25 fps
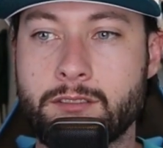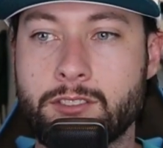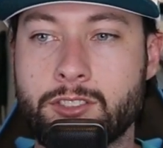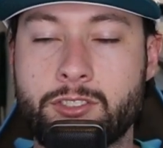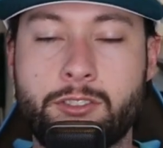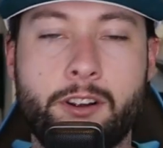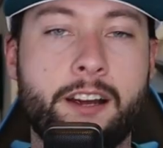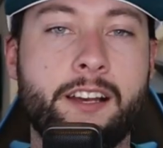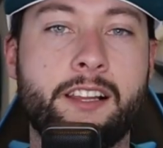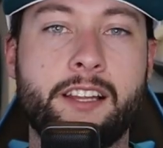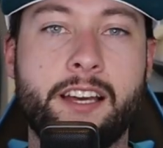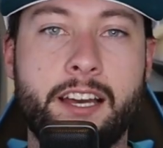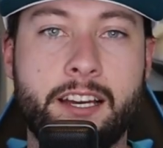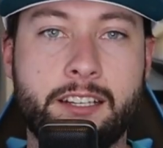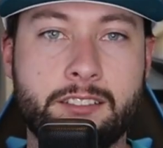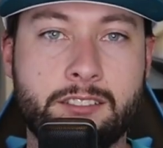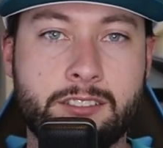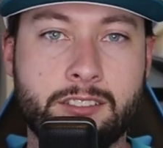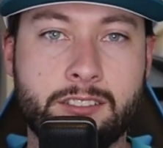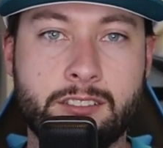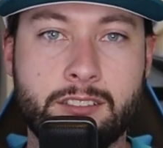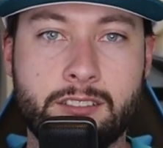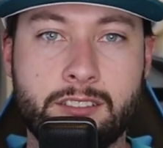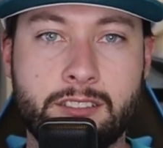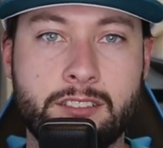Trey
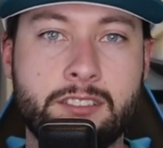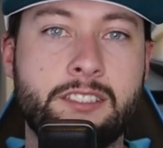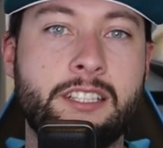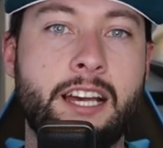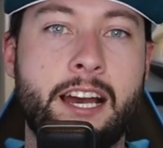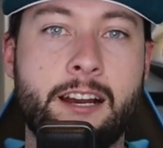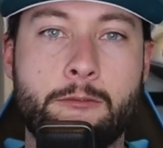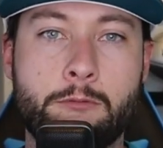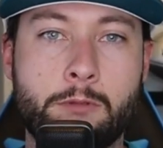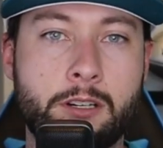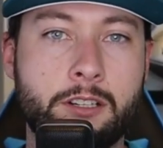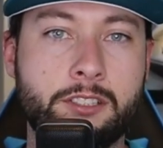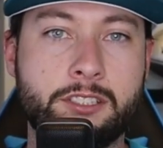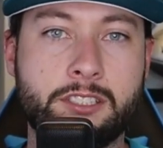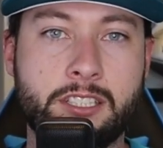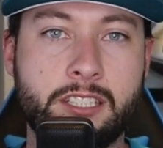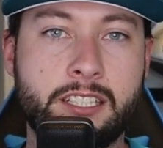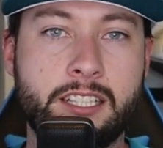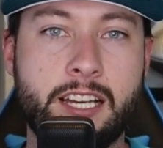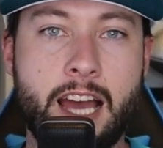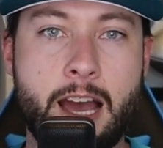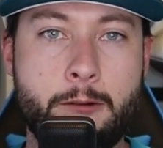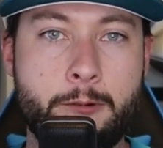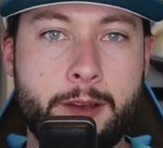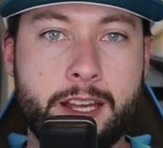Lance, Zach Wilson,
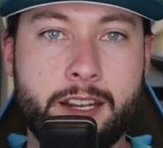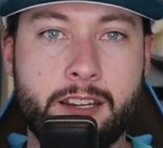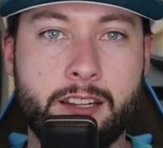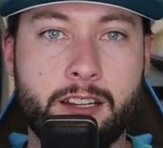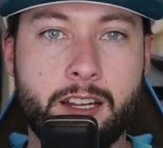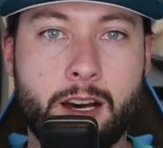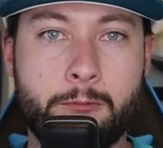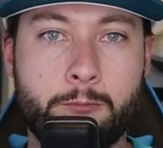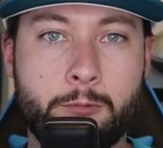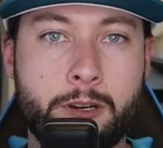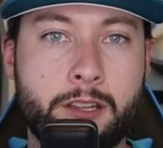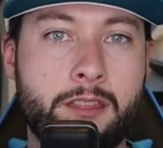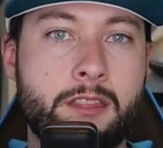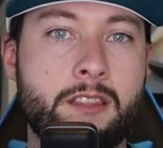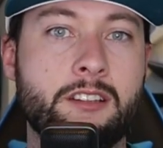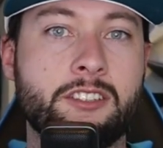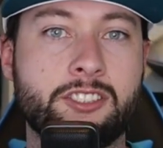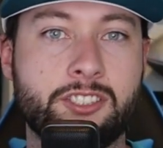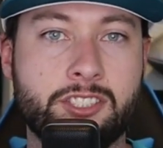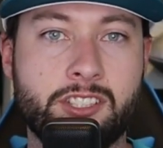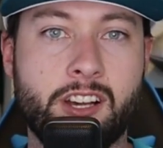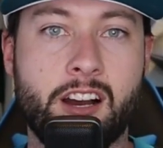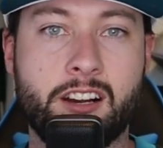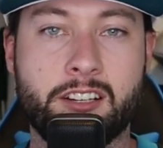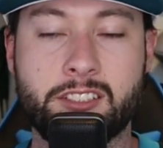the guy we ended up with,
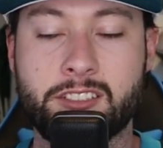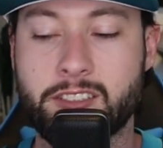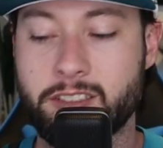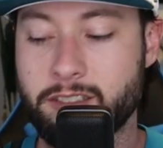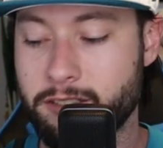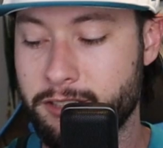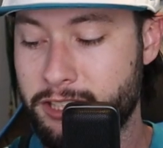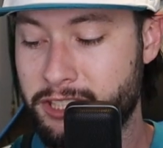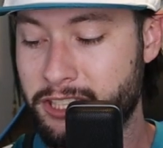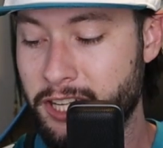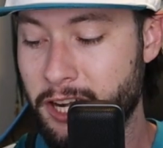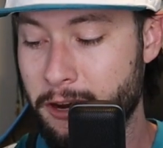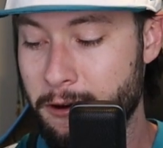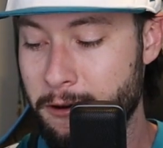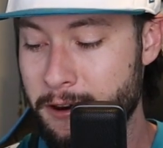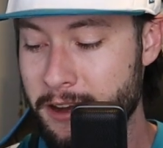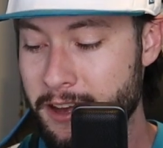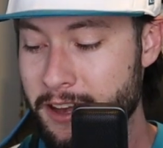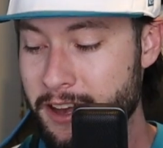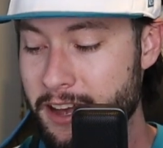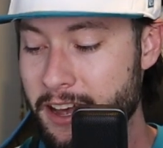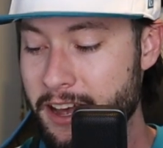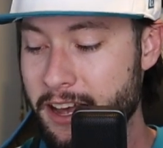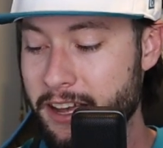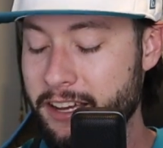sucks. So,
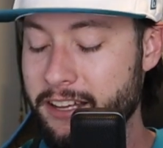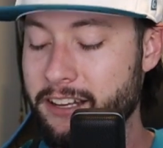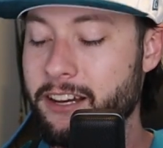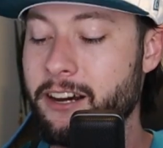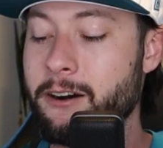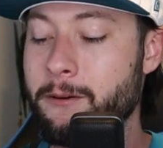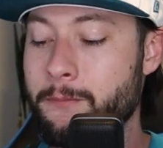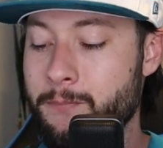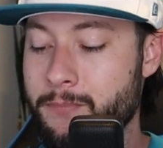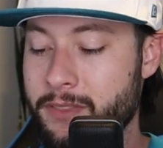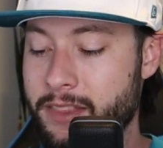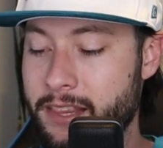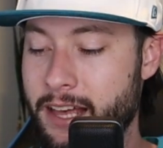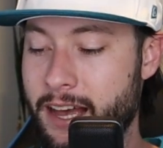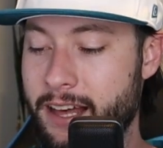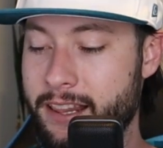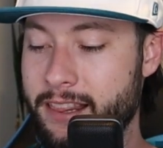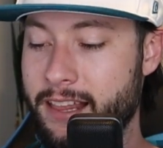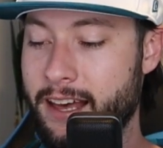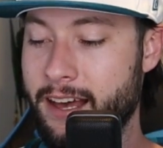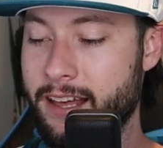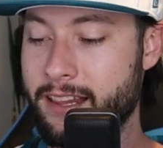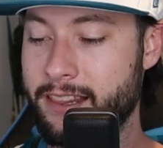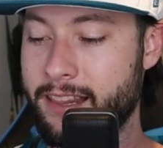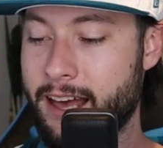you know, that
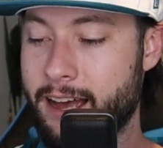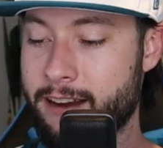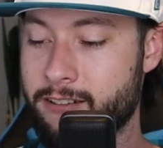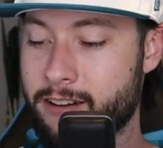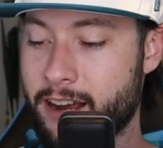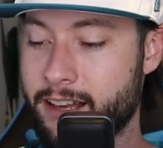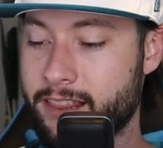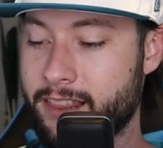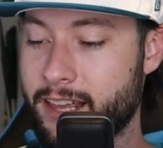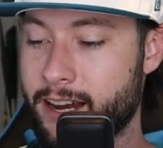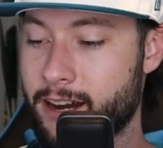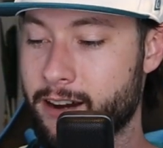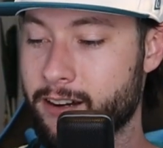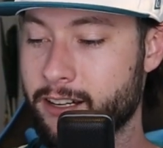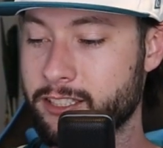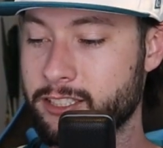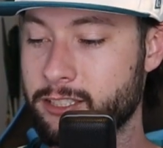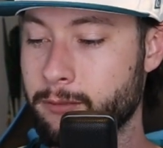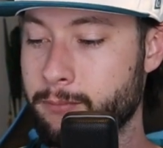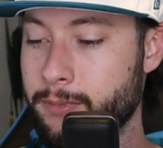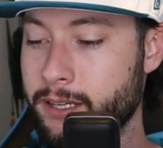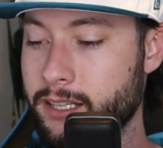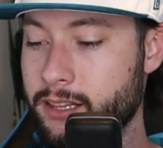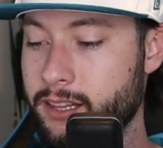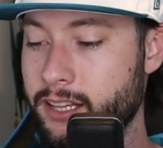that that right there is
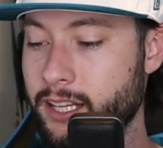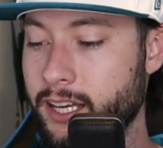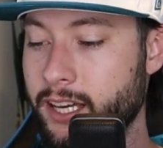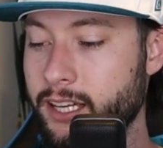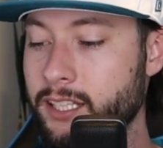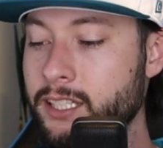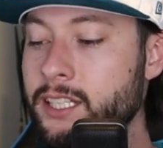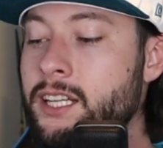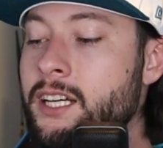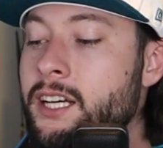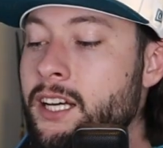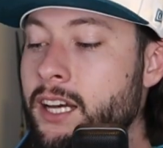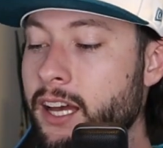a big thing.